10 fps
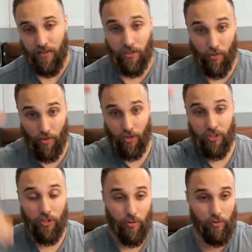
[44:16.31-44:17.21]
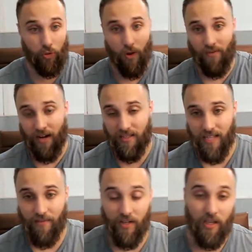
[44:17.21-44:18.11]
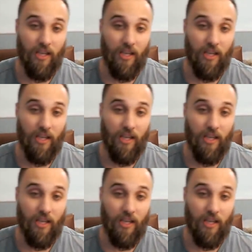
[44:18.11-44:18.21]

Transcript: So 32, 1297.